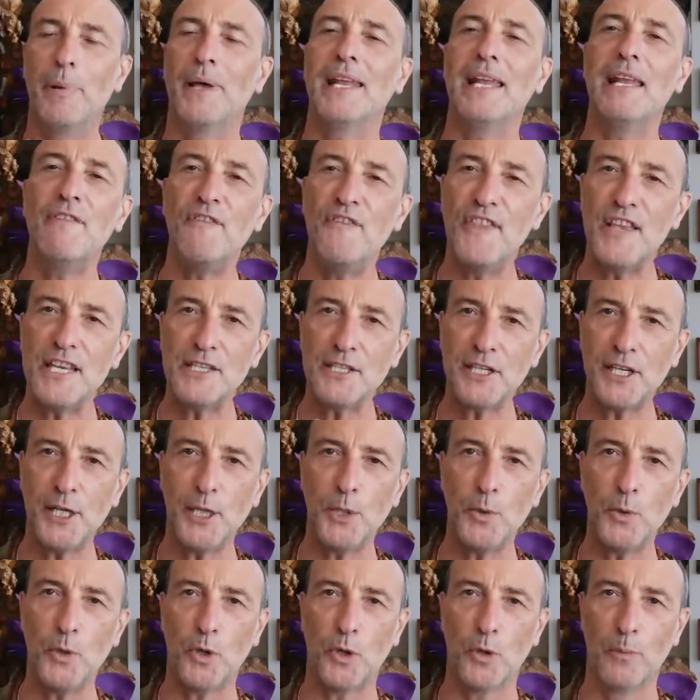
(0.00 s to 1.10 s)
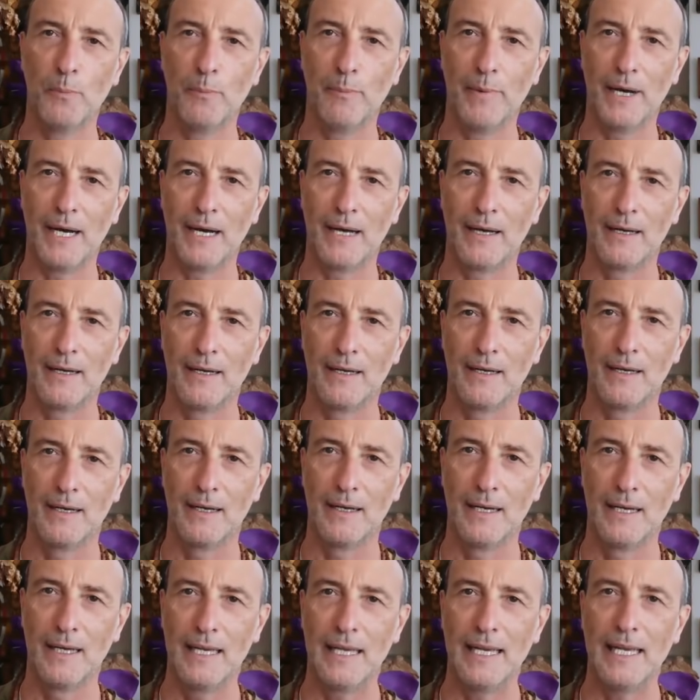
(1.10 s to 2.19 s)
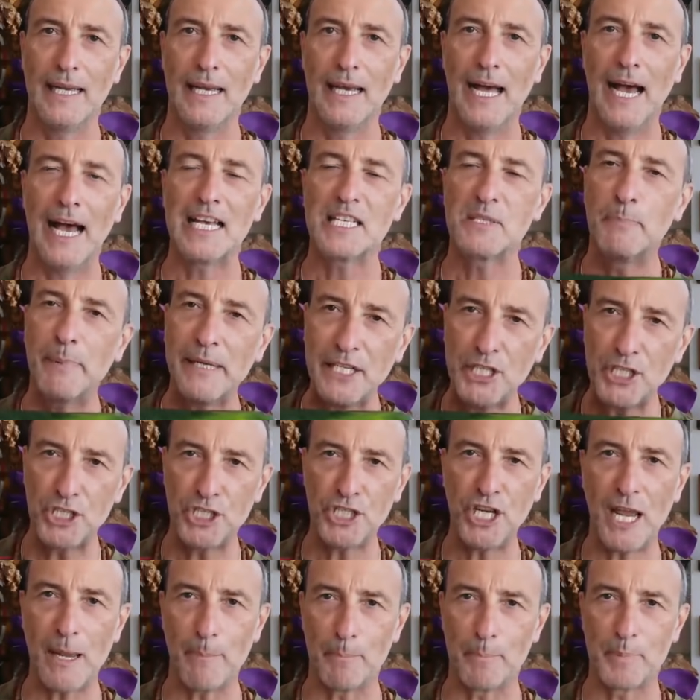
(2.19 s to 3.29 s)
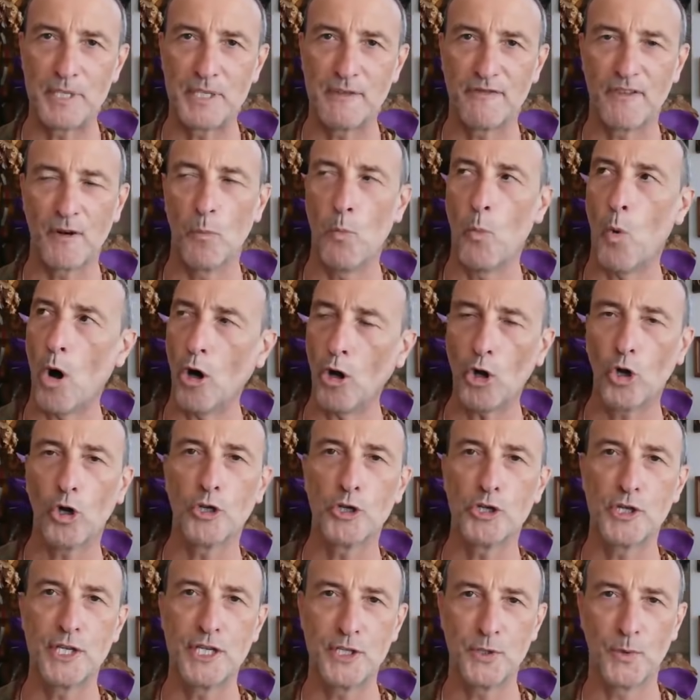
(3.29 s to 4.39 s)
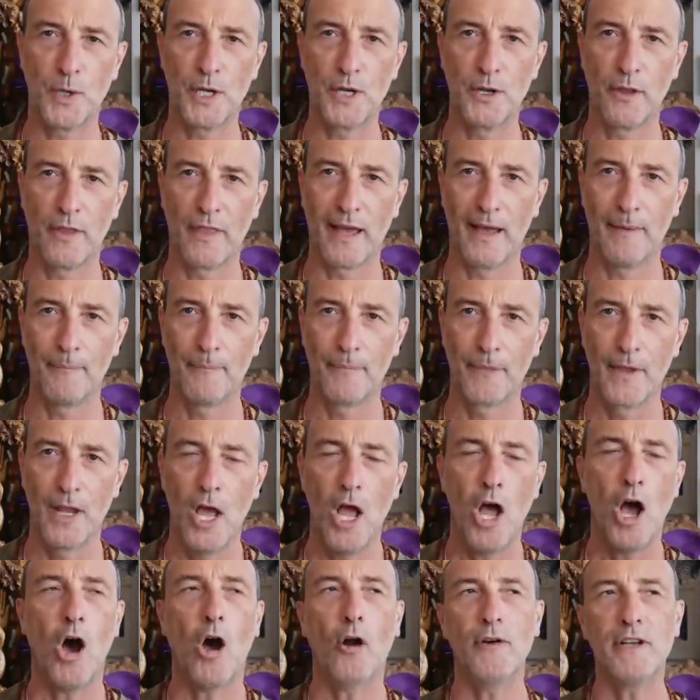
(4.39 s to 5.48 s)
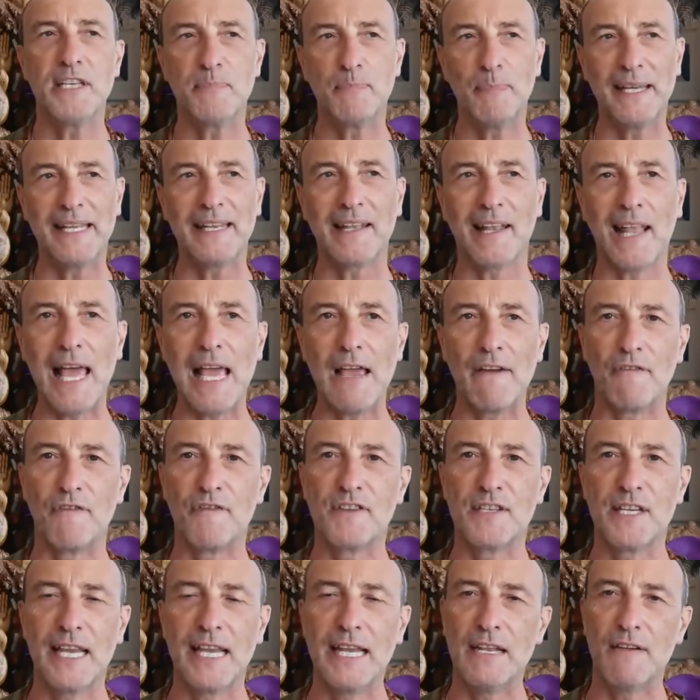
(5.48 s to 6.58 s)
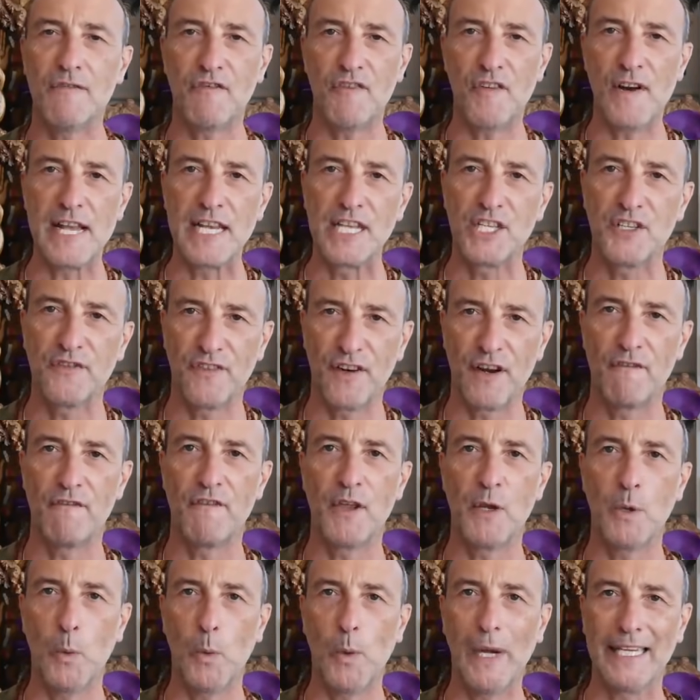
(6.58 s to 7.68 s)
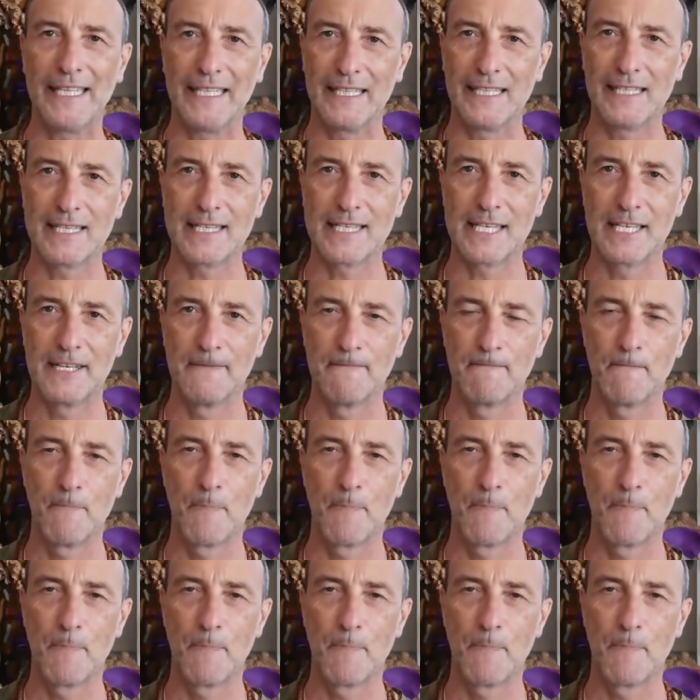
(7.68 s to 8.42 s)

But if this cucumber has been shipped from one country to another, or it's been left in a fridge for a few weeks.